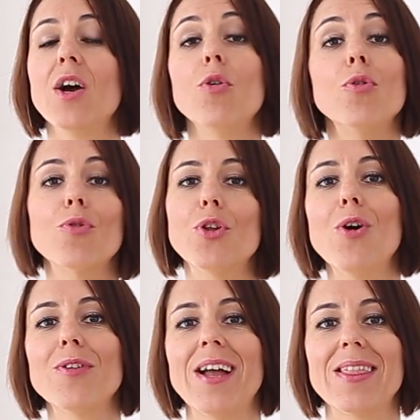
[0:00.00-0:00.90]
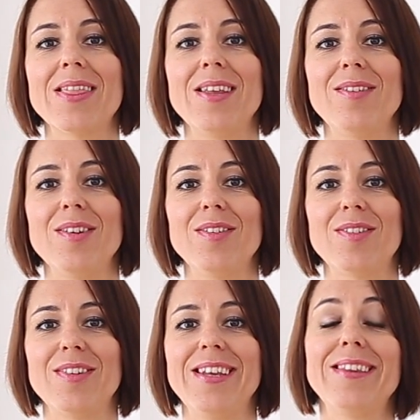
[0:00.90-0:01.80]
We will know that this
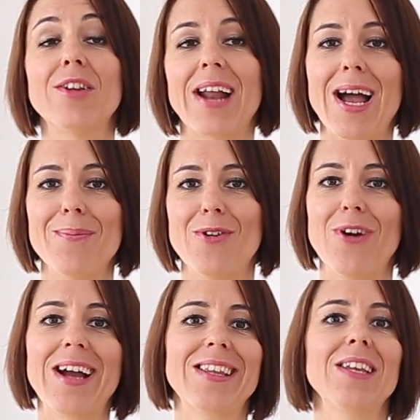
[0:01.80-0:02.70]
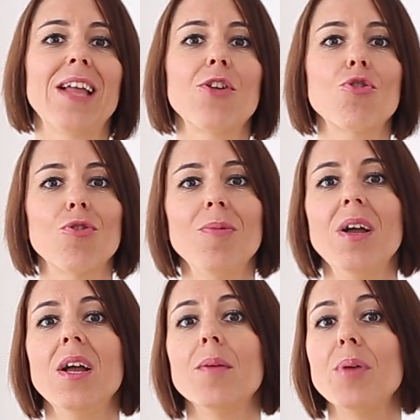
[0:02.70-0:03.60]
is the drama or acting tantrum
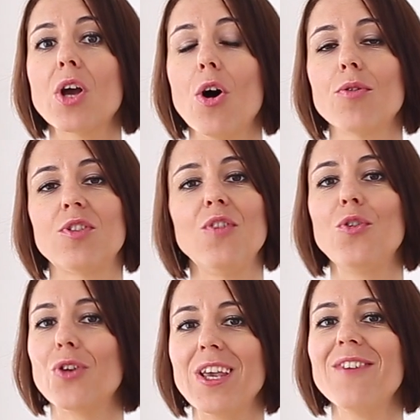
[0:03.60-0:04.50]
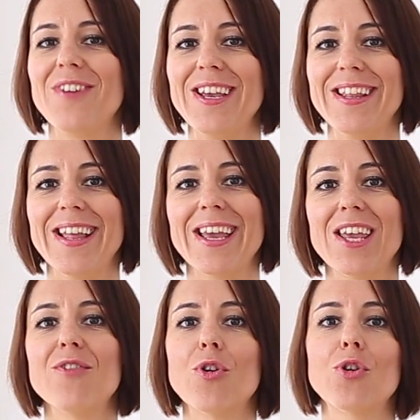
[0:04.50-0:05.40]
because if you give in and
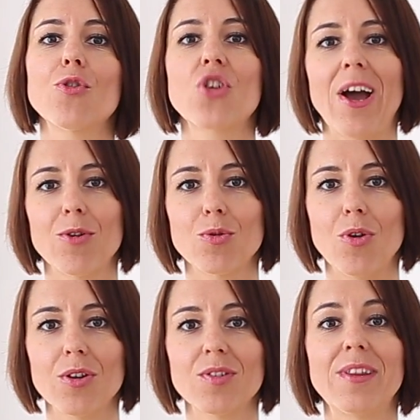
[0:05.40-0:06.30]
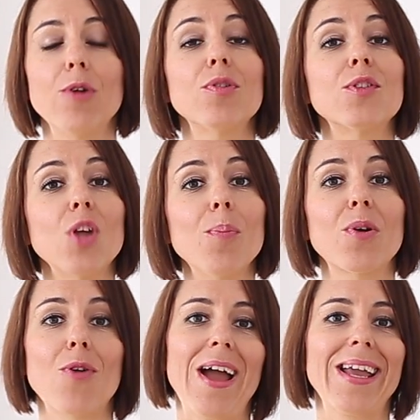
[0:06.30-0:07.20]
give what your child wants, they'll
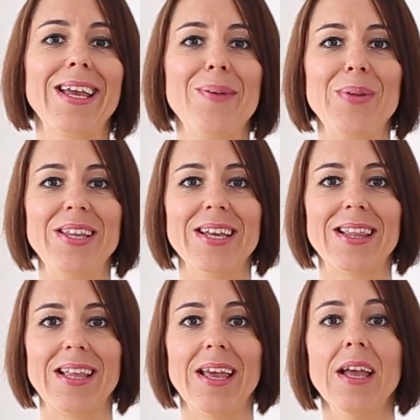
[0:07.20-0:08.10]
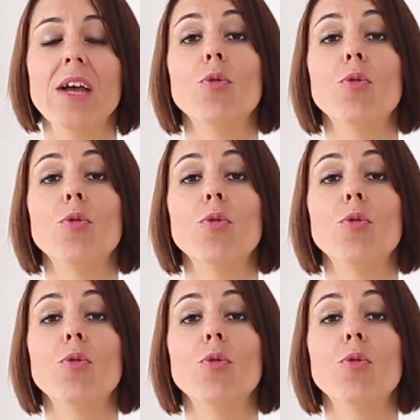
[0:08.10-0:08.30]
stop crying immediately,